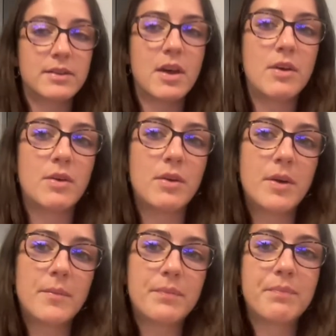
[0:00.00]
So
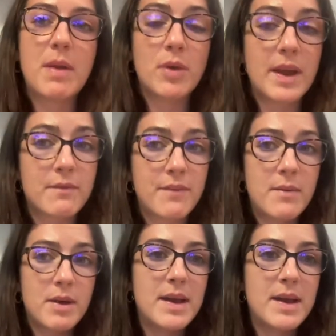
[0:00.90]
maybe we're like confirming a